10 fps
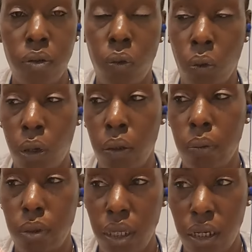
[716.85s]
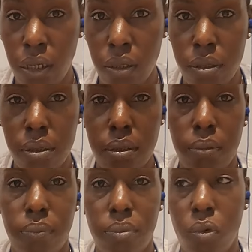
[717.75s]
or it is,
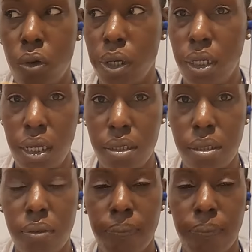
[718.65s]
or it isn't.